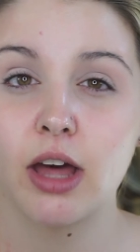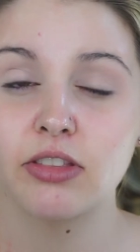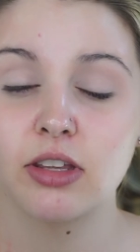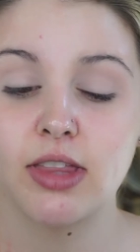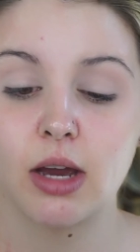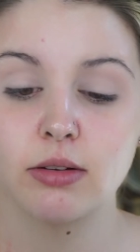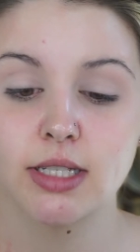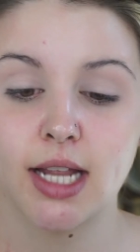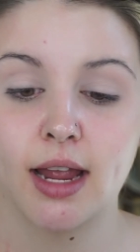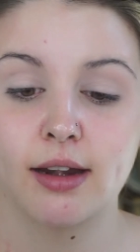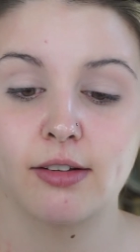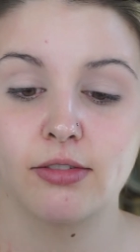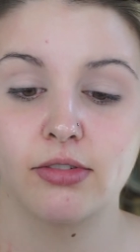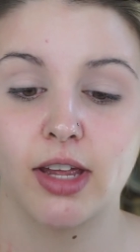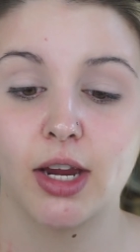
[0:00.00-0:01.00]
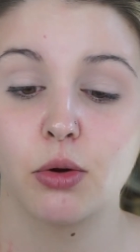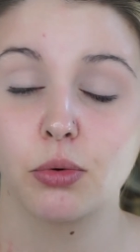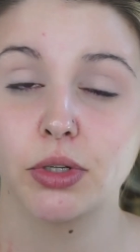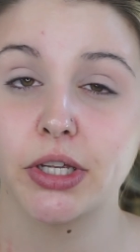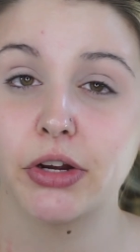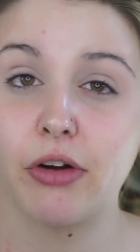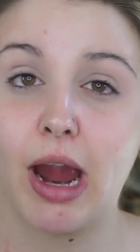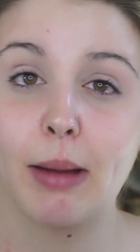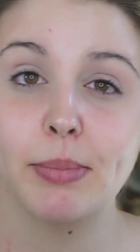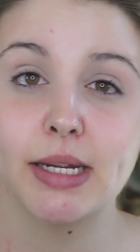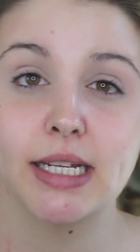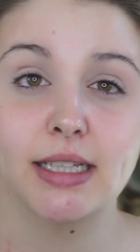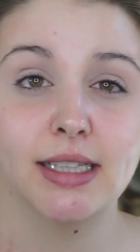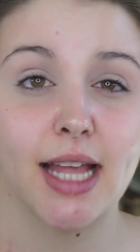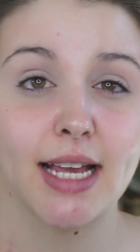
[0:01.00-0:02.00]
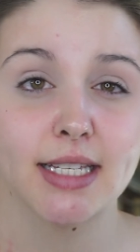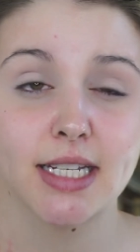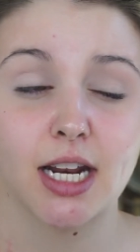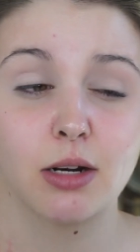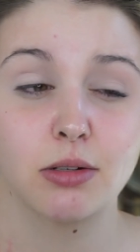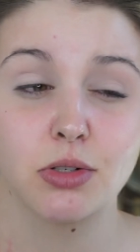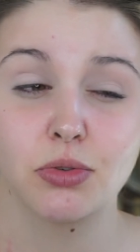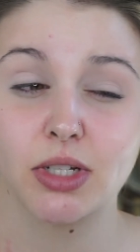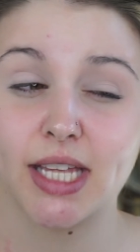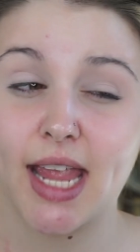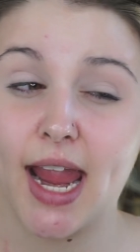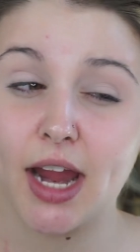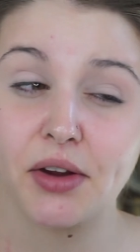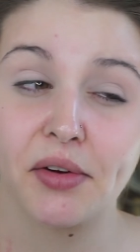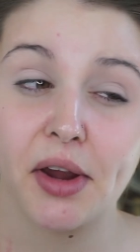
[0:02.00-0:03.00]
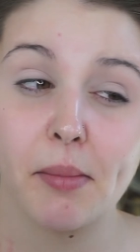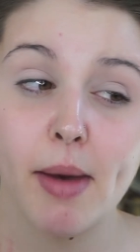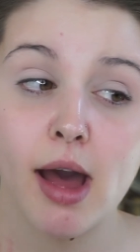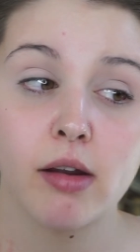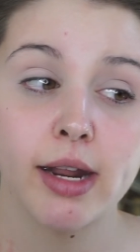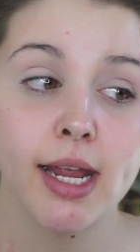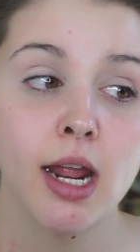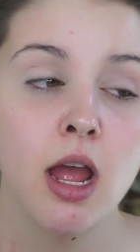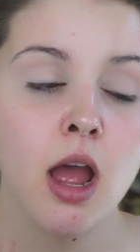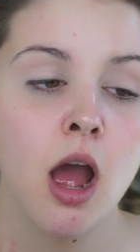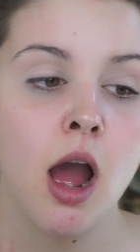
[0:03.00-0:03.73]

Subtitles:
that that was kind of like really crappy, and last night I was really angry about it.